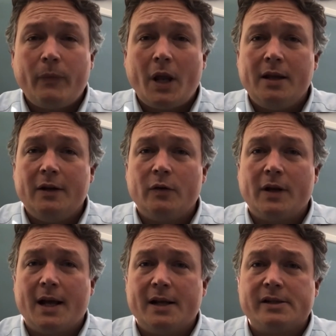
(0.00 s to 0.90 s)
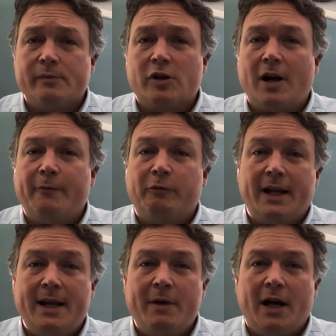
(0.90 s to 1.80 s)
you can subscribe for
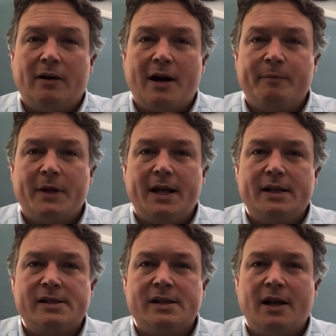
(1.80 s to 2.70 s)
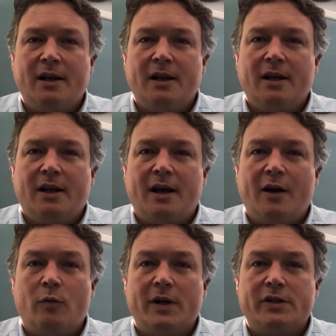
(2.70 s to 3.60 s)
email updates,
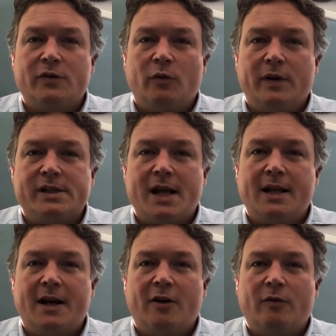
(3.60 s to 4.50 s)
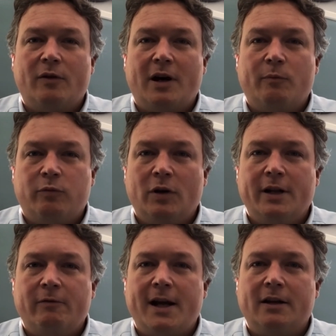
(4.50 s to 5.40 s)
which we send out
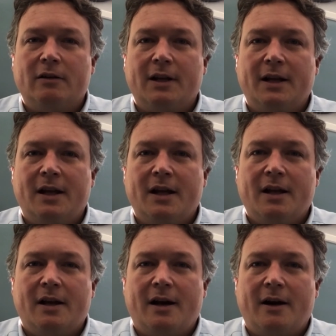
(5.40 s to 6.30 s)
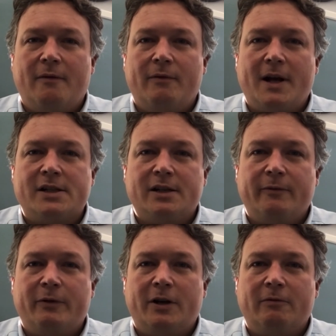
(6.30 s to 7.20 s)
pretty regularly, actually
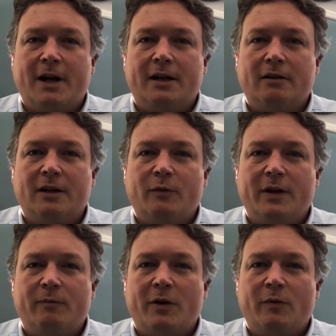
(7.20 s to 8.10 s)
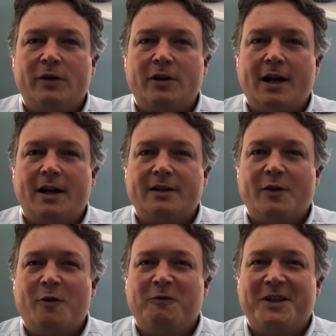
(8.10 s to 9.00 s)
very regularly, but we try not to
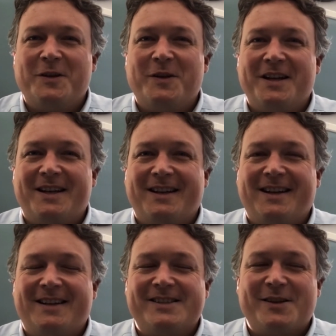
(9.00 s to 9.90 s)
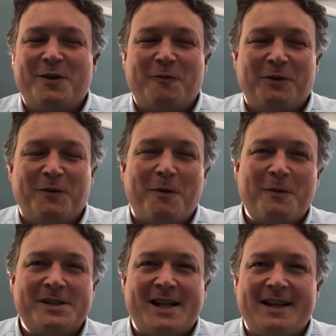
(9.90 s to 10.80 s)
overdo it. So hopefully what
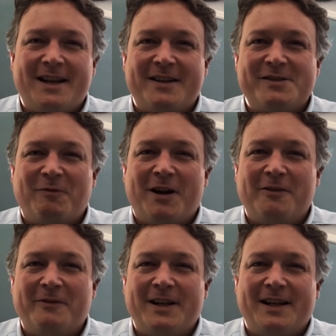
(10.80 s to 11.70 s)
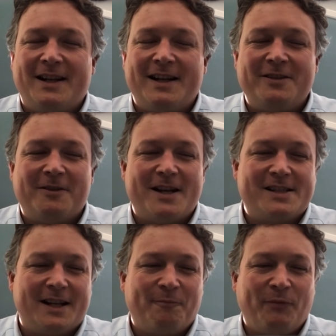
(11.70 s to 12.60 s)
we send out is relevant and
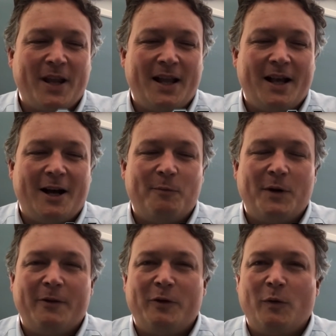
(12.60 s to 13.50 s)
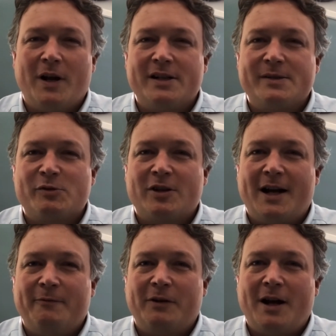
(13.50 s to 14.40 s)
interesting. But if you want to
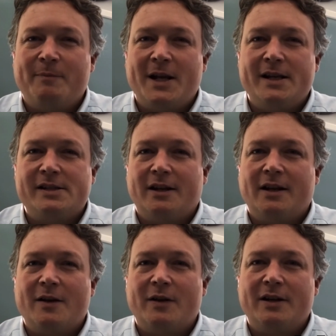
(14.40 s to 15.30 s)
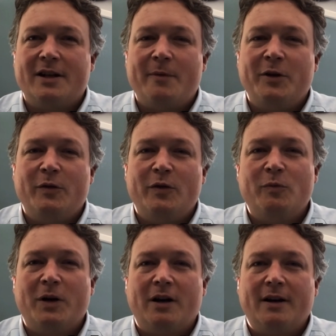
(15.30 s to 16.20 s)
subscribe for updates, you can go to
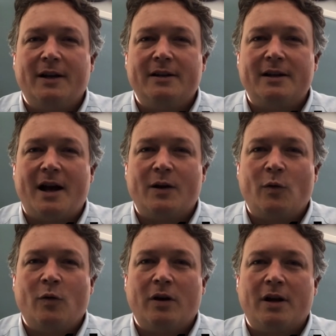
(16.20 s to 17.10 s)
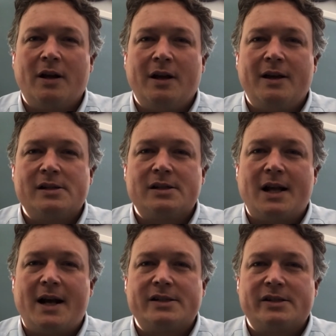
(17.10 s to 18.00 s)

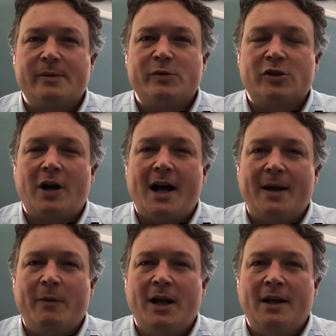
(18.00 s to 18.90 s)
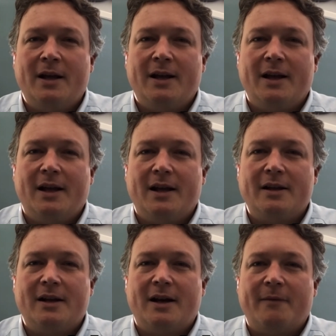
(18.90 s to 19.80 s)
wnewbury.org/subscribe.
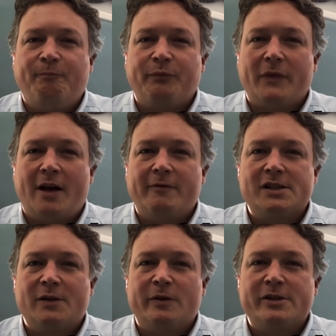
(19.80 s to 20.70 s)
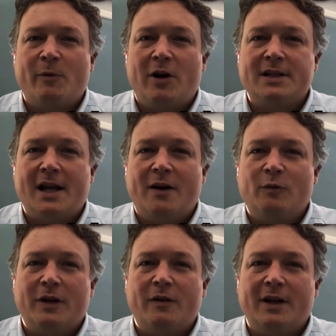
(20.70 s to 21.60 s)
And obviously we're a small town.
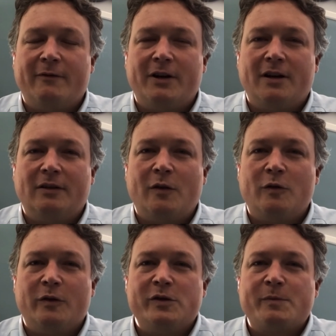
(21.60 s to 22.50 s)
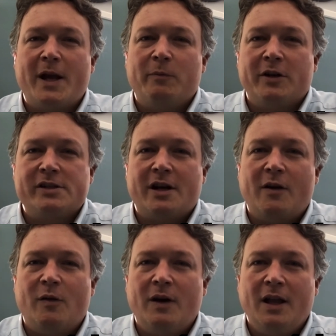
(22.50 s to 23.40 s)
We don't have a local newspaper, so